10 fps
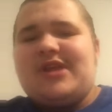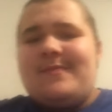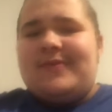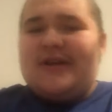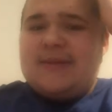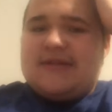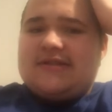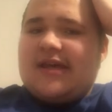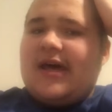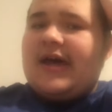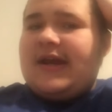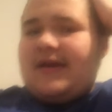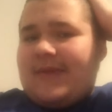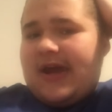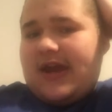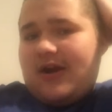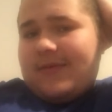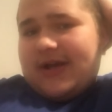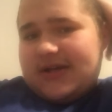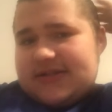I put it in the side of my hair
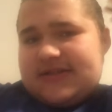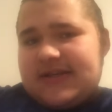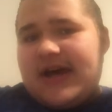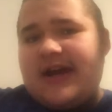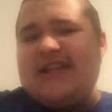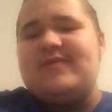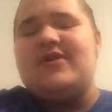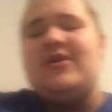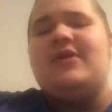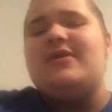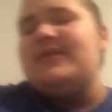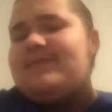because the side is where